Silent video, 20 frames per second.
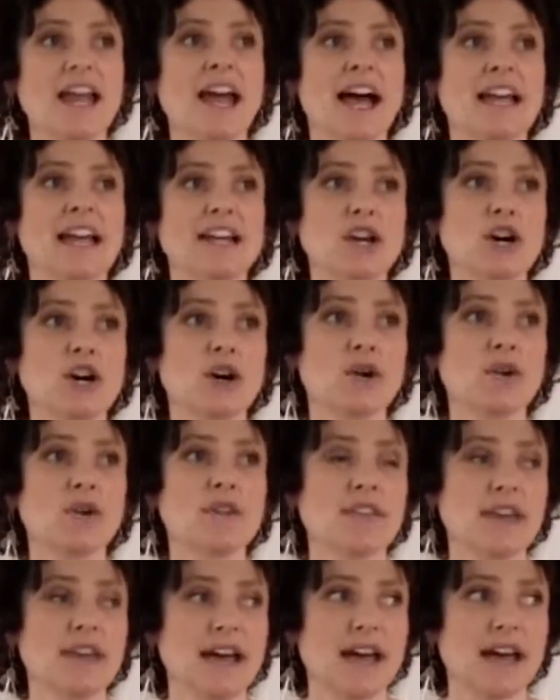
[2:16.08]
I know
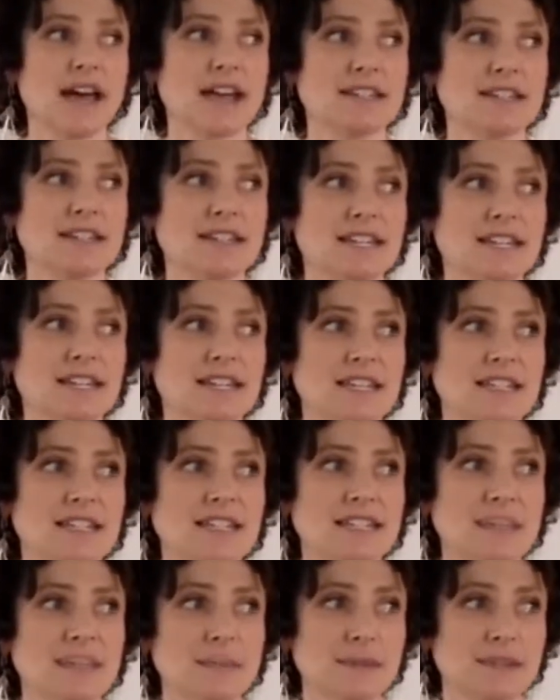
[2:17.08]
that
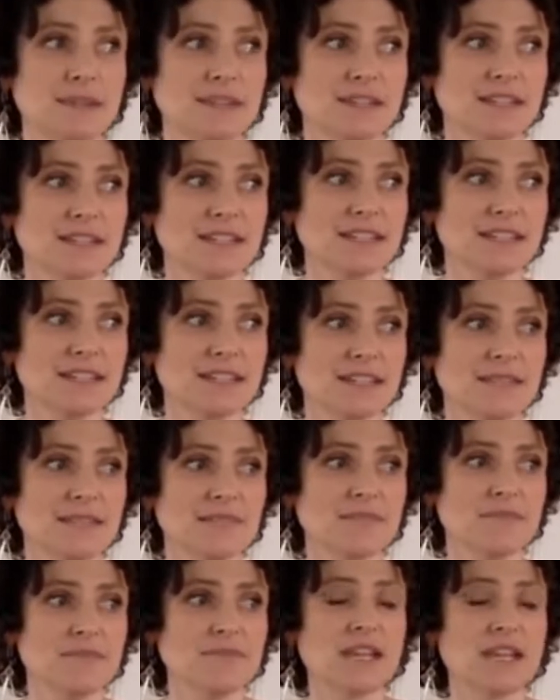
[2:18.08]
typically,
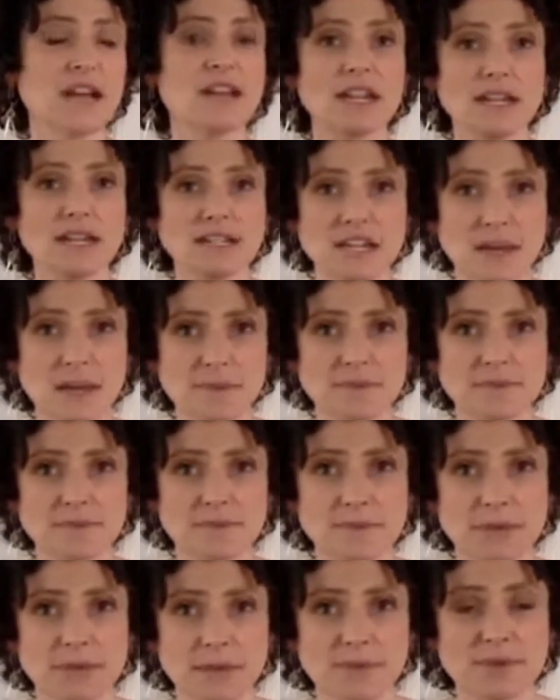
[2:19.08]
a lot of times
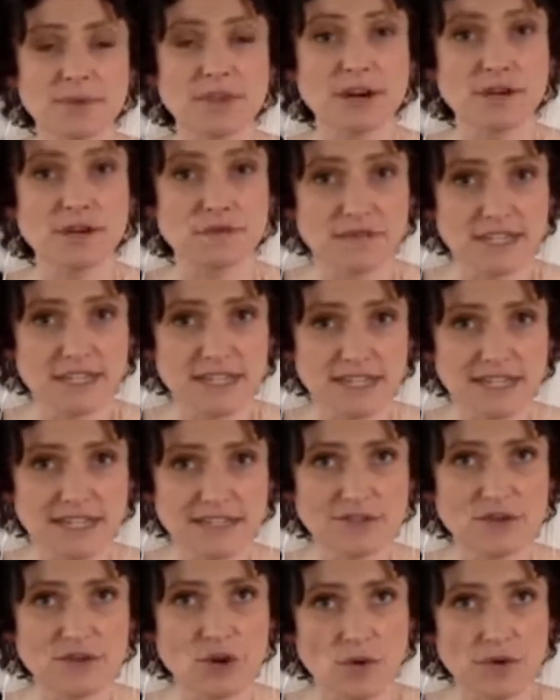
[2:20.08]
people that are vegan
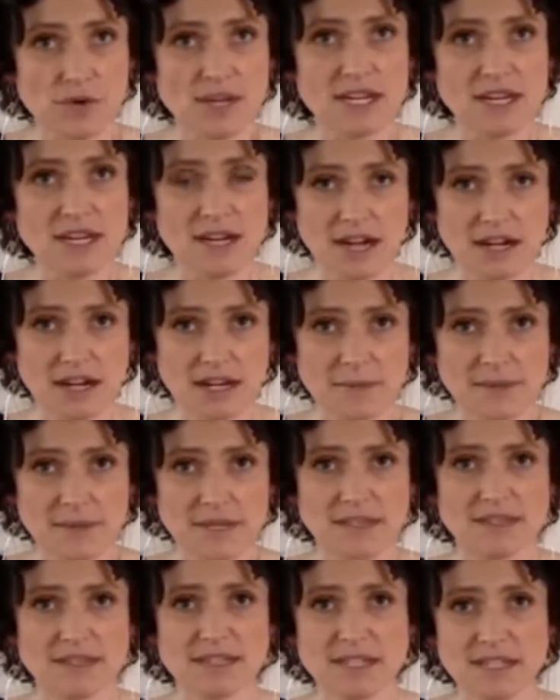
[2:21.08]
don't eat honey
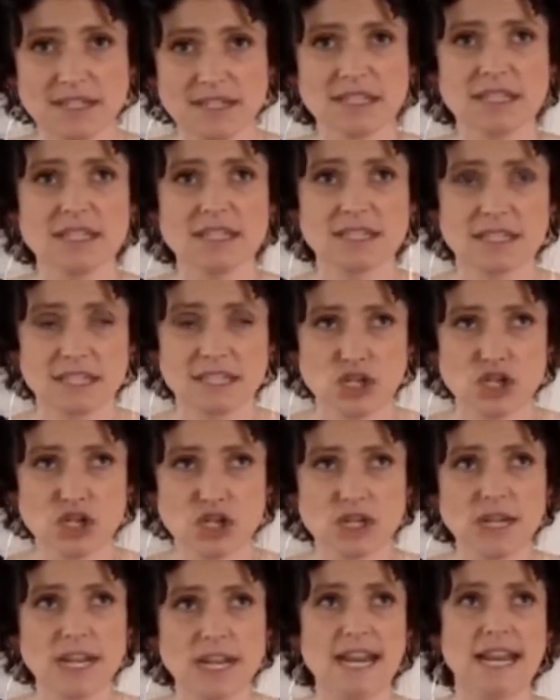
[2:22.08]
because it is
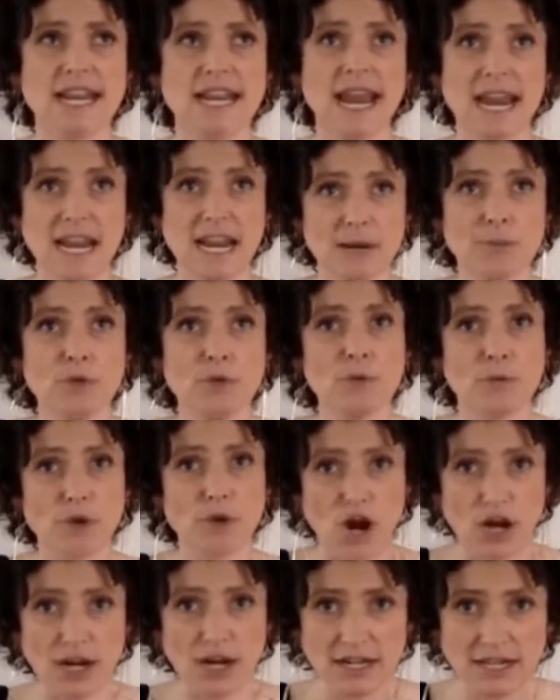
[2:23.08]
considered an animal
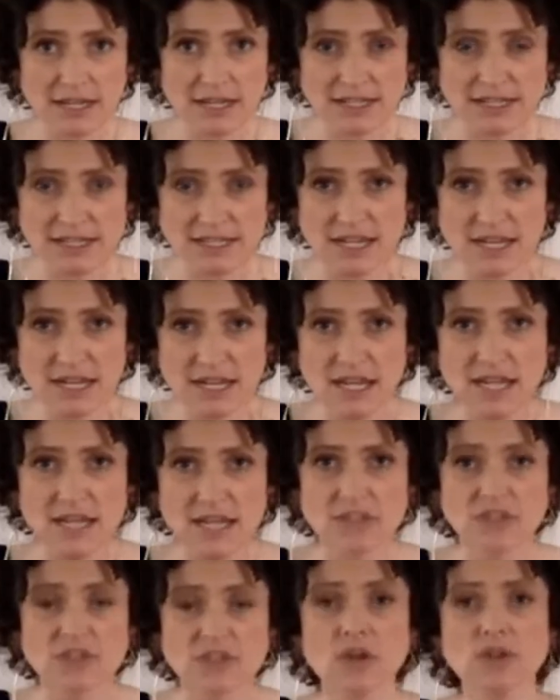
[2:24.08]
product.
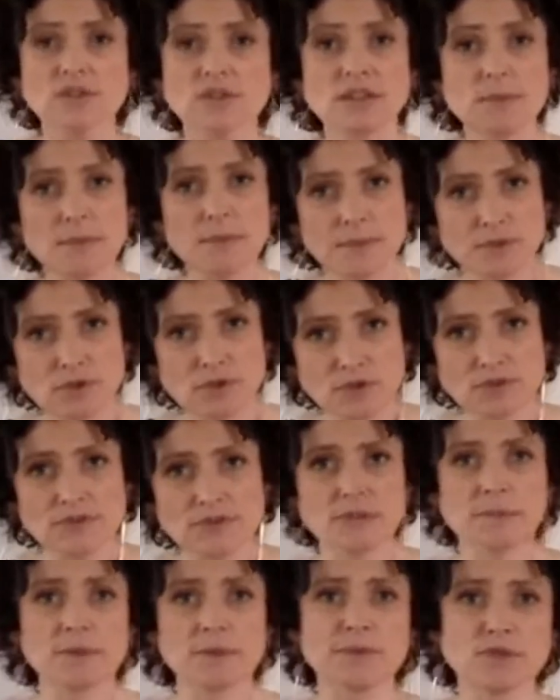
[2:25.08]
So some people do,
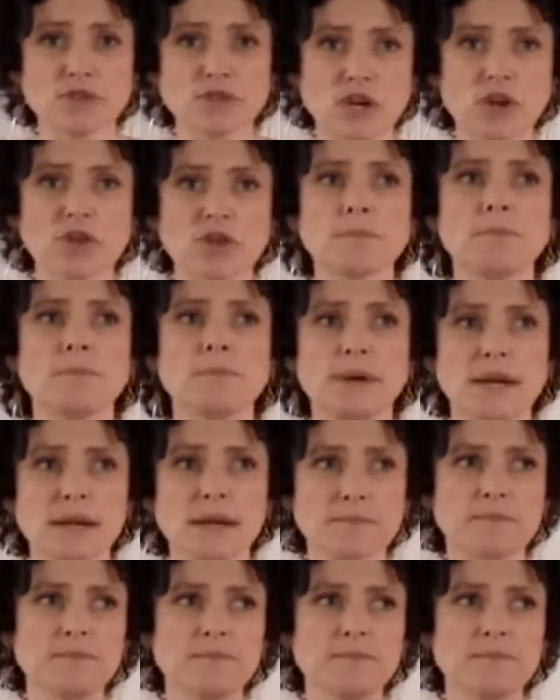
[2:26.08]
some people don't, but